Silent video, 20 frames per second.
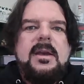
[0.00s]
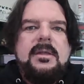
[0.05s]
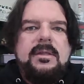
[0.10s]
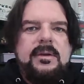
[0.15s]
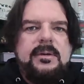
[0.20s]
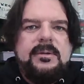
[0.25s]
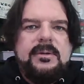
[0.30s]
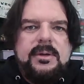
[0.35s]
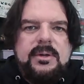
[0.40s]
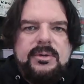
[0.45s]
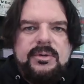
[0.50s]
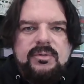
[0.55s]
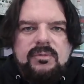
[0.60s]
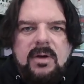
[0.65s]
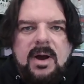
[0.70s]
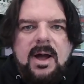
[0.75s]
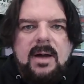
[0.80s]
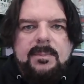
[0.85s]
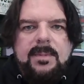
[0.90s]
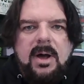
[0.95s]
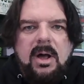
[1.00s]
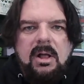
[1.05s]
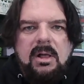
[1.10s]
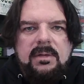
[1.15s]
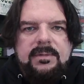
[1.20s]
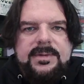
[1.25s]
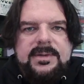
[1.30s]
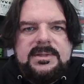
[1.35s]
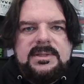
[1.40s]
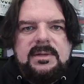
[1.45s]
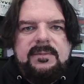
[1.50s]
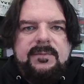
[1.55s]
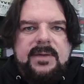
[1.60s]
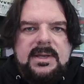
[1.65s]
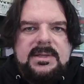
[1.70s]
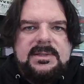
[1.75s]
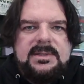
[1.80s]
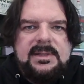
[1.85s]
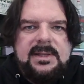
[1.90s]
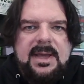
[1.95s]
they're going to drop all of this
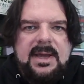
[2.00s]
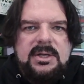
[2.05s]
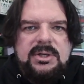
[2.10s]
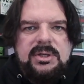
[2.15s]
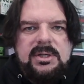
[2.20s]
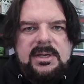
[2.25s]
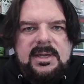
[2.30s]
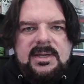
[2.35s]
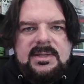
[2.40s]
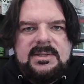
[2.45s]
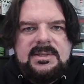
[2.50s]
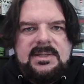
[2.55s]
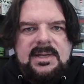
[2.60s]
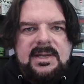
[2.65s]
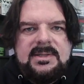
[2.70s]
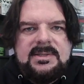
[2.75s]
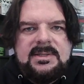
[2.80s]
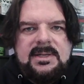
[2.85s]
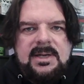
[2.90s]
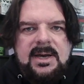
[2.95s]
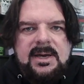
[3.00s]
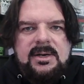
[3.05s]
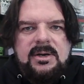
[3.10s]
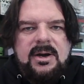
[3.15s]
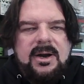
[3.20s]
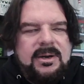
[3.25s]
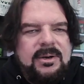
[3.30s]
investigation against Dan Snyder.